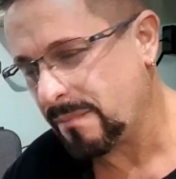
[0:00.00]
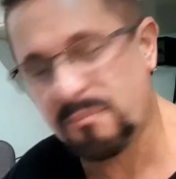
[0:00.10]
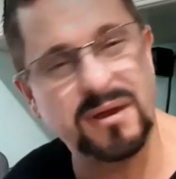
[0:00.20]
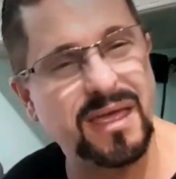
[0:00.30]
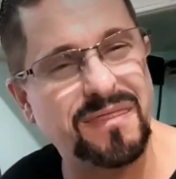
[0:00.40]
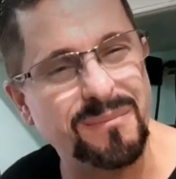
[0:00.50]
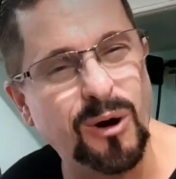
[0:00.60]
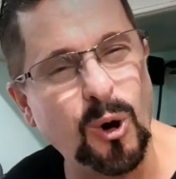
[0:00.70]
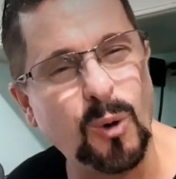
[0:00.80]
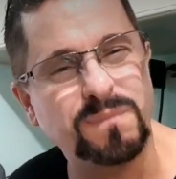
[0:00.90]
bringing them
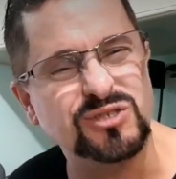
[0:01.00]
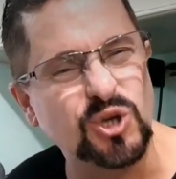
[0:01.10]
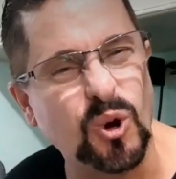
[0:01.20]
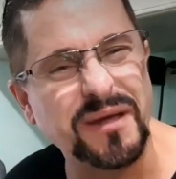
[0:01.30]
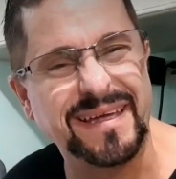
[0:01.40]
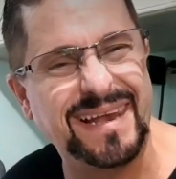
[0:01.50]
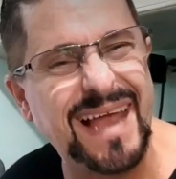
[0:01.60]
hope, joy, and